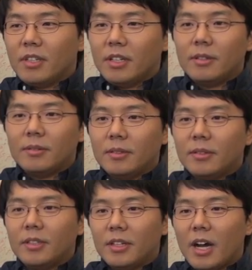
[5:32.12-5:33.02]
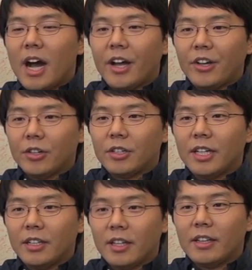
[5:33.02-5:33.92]
the the higher
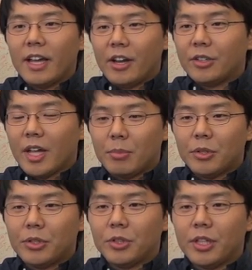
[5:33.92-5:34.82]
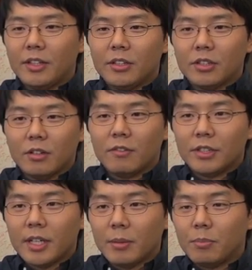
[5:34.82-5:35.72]
inlet air temperature than the
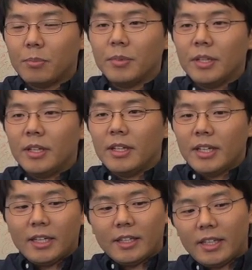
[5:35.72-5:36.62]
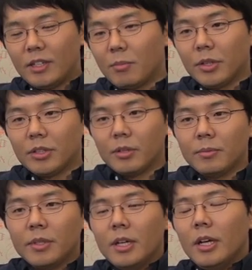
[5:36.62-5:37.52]
servers in the
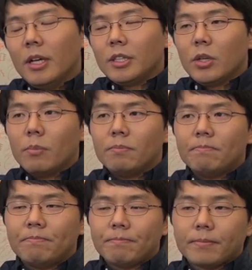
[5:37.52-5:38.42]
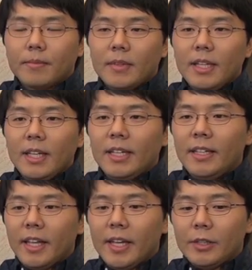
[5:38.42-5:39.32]
bottom. So
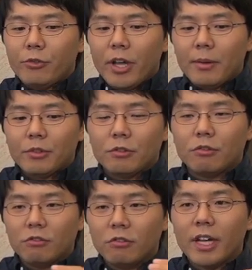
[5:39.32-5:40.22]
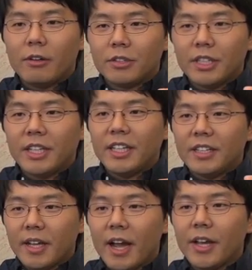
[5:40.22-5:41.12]
in that case, we have to cool down the
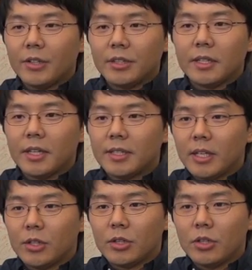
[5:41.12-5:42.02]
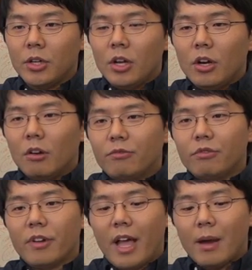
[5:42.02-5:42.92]
entire data center up
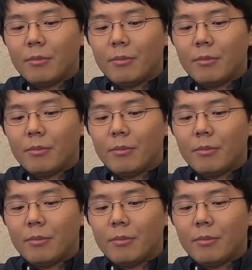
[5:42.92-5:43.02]
to